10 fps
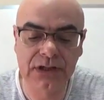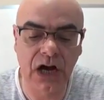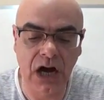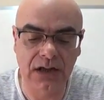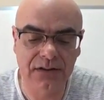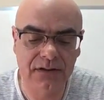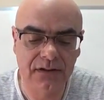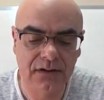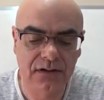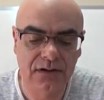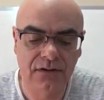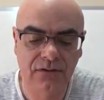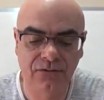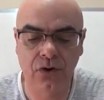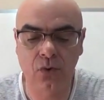God
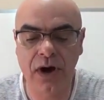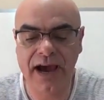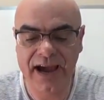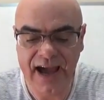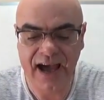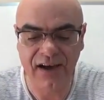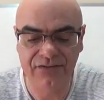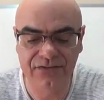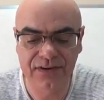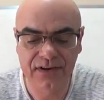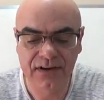for what I have,